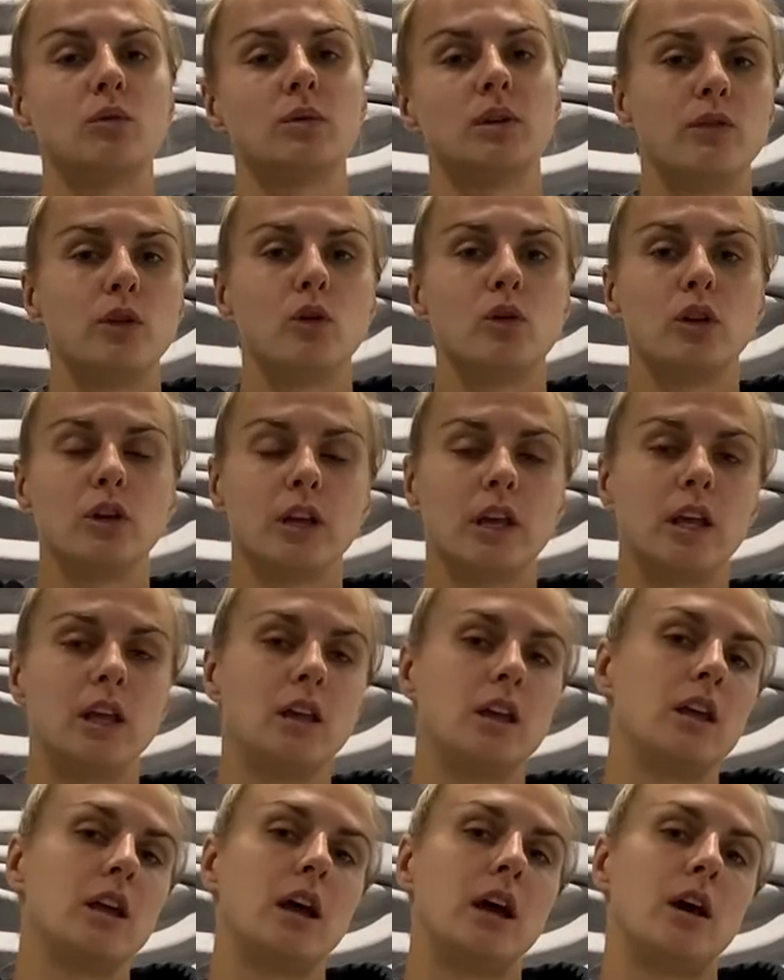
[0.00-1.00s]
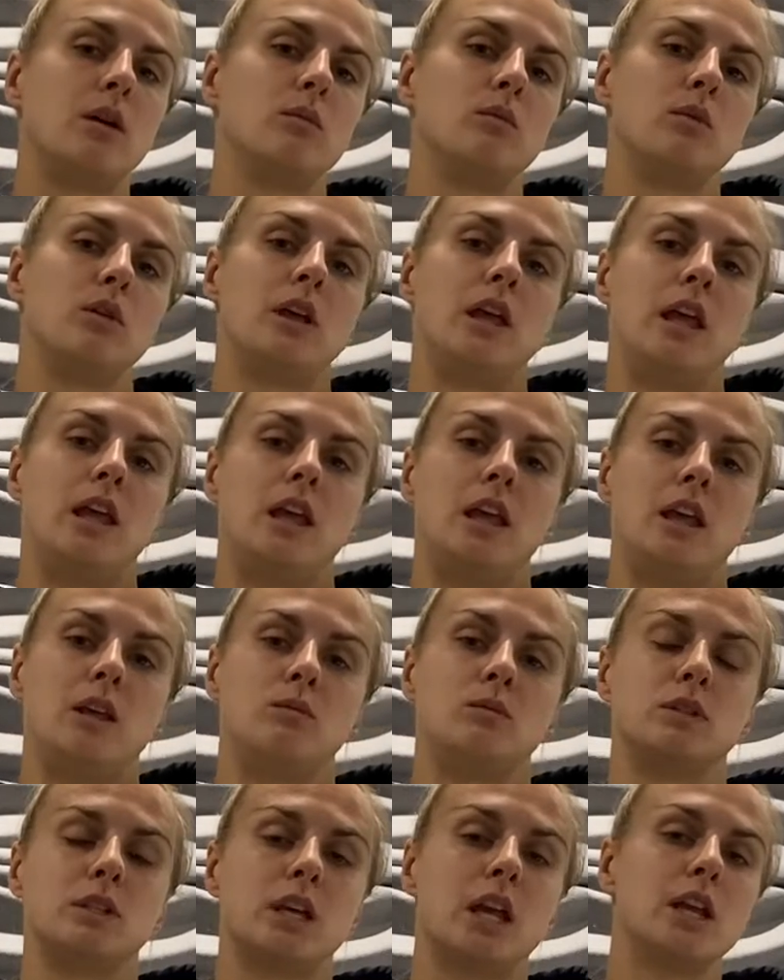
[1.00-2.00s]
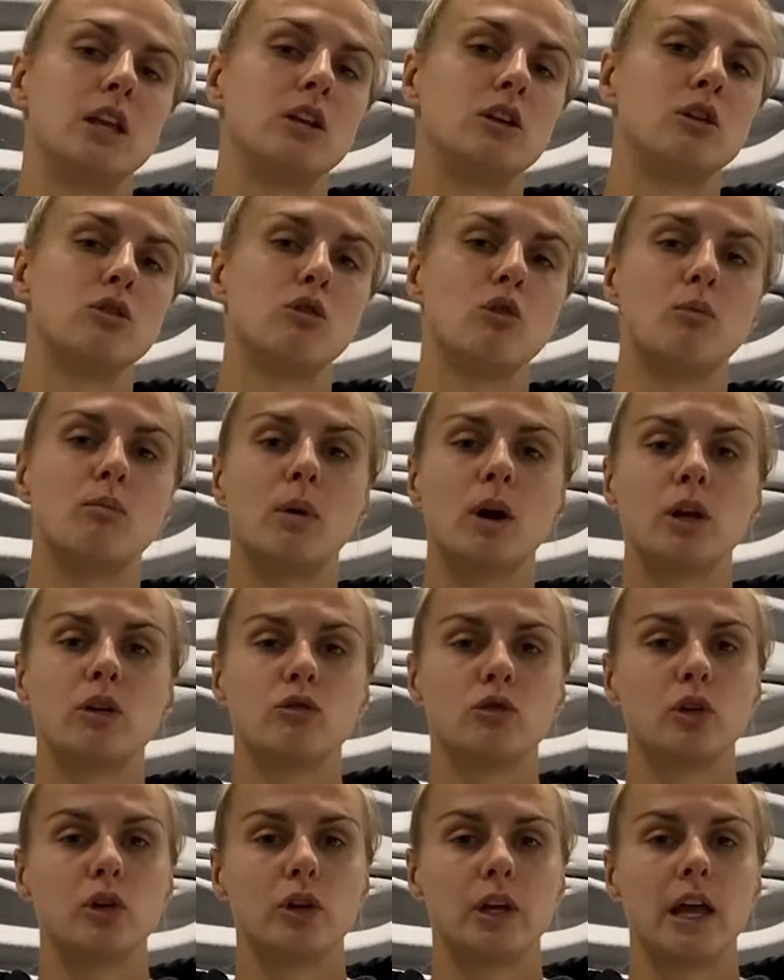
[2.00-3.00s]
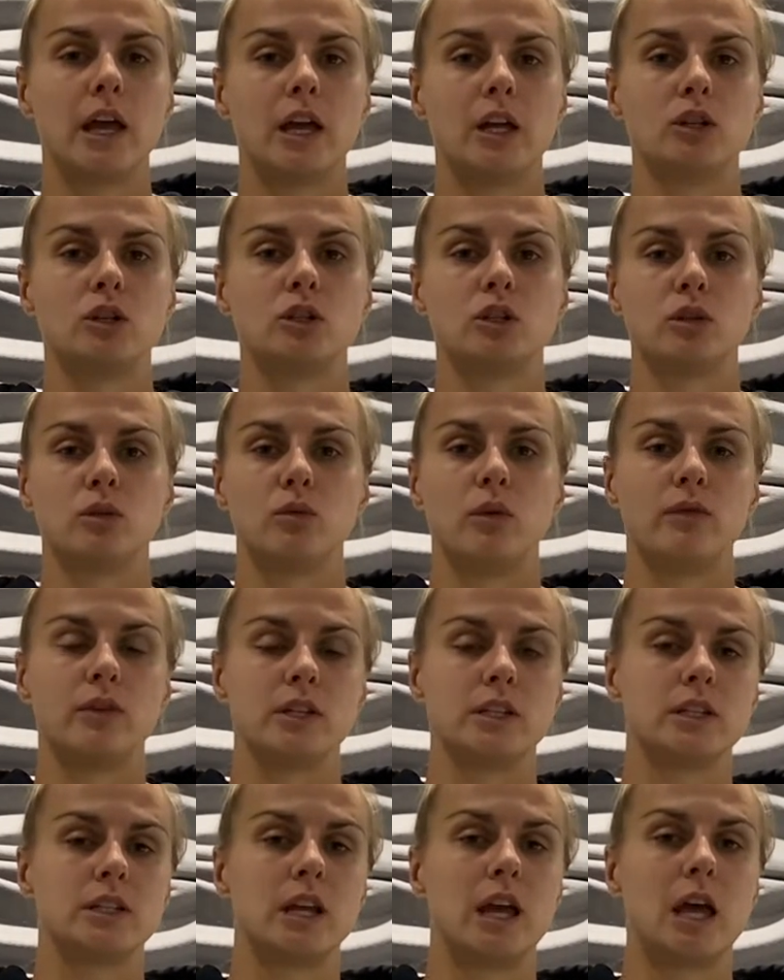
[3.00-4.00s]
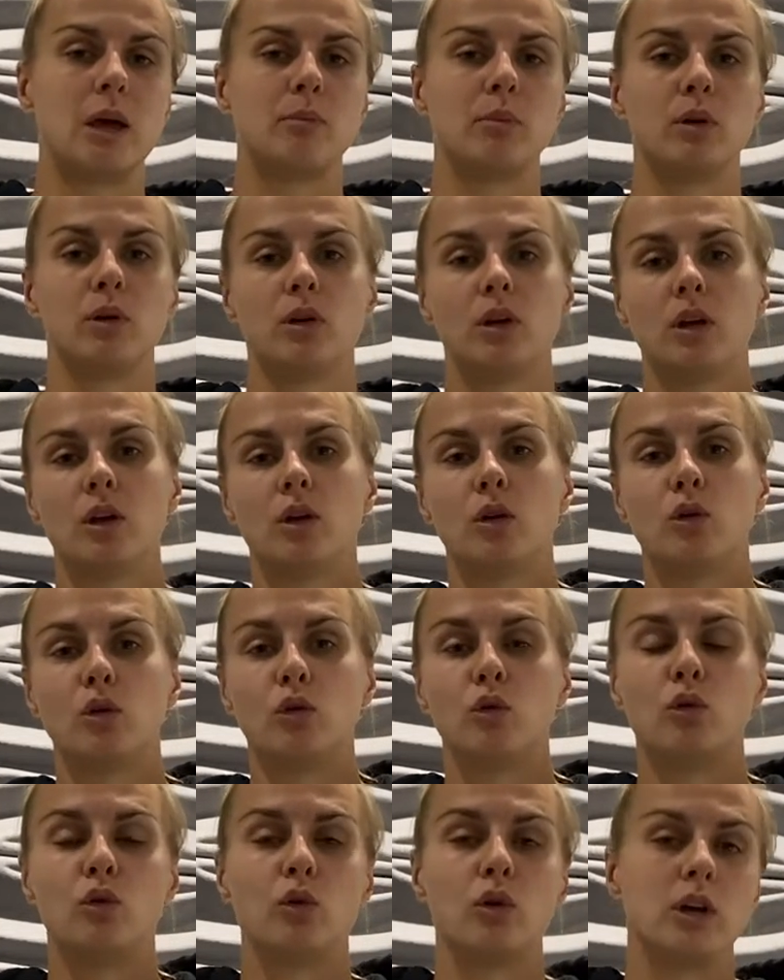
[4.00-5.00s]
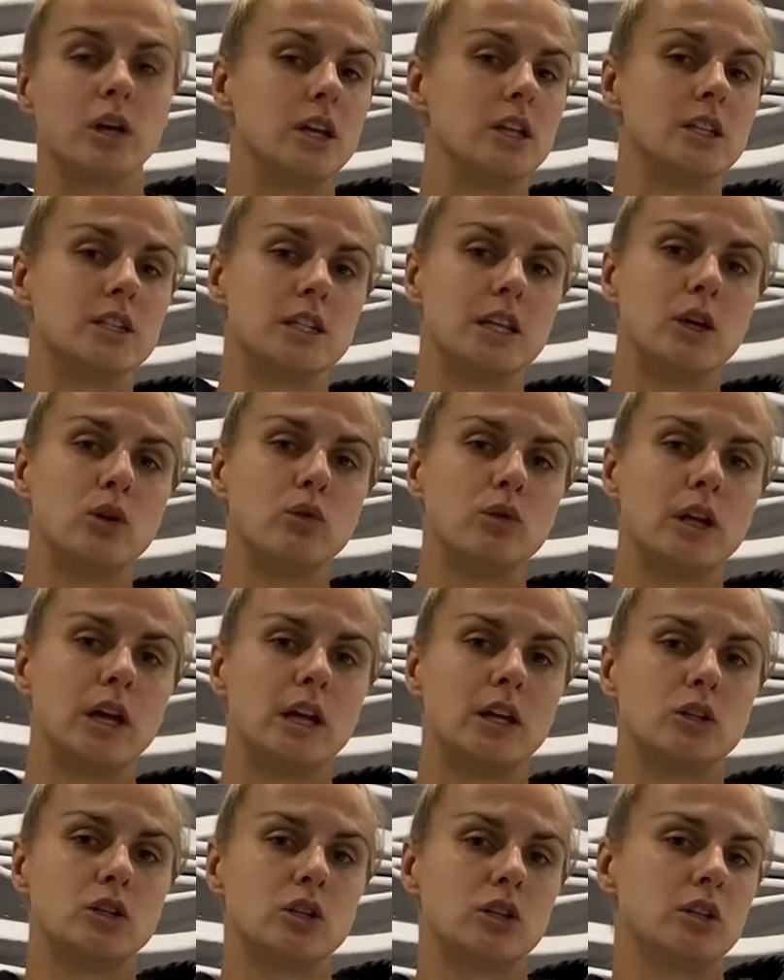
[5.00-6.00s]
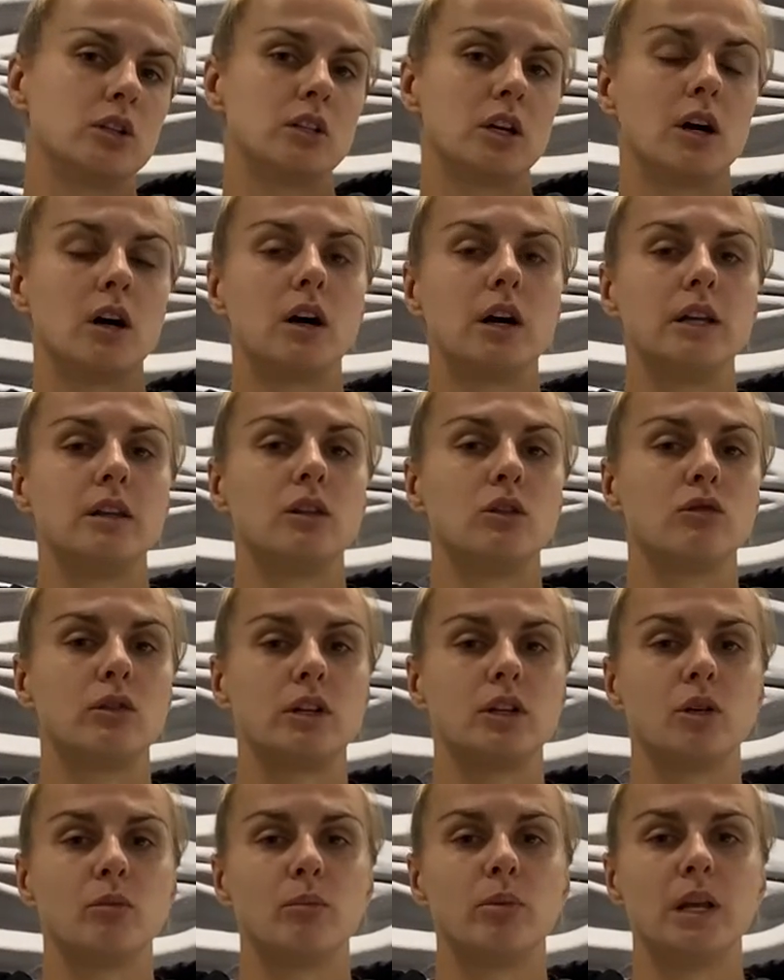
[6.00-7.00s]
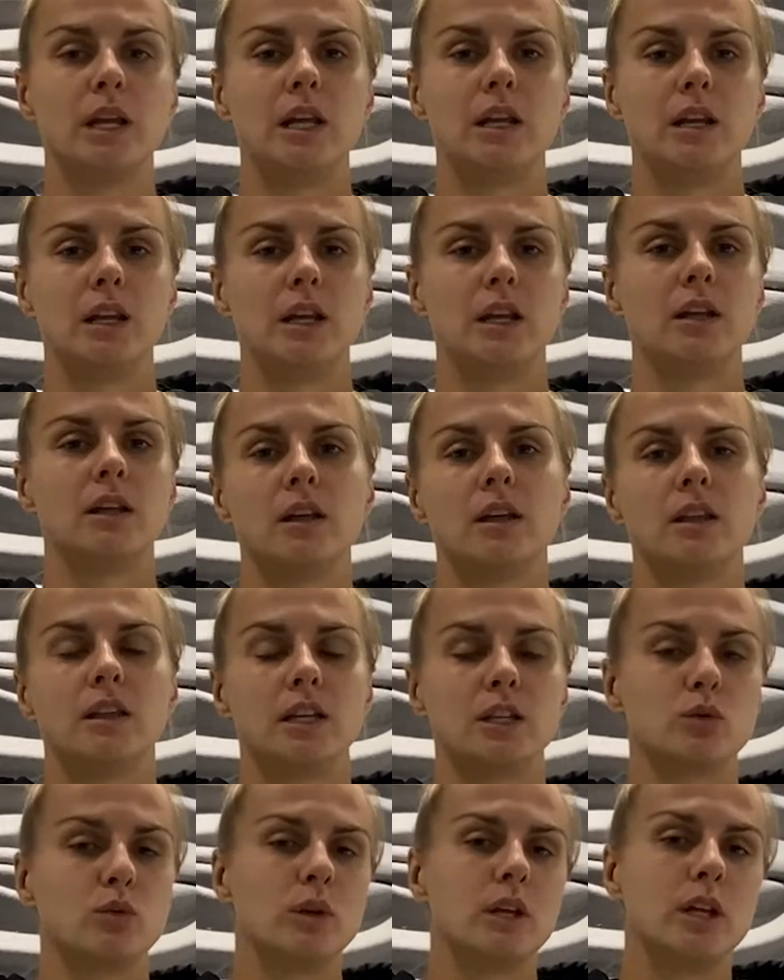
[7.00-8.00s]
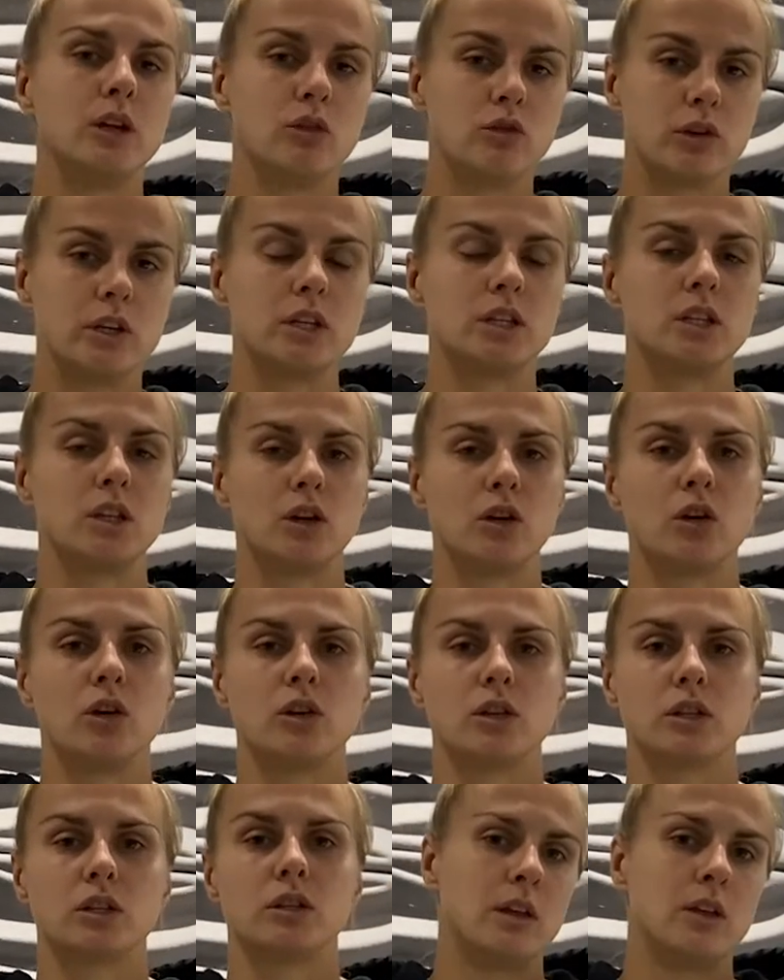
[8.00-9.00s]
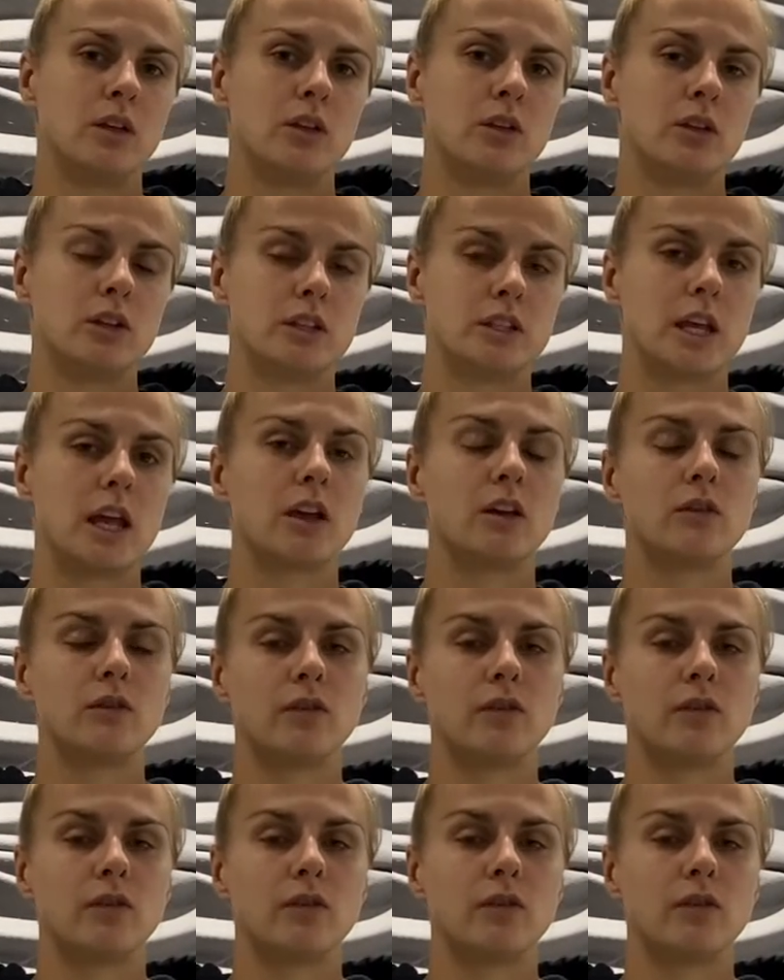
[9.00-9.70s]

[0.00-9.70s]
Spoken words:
You're looking at a tegular or micro look edge with a step or a concealed edge to hide the grid completely. This will increase the cost. The second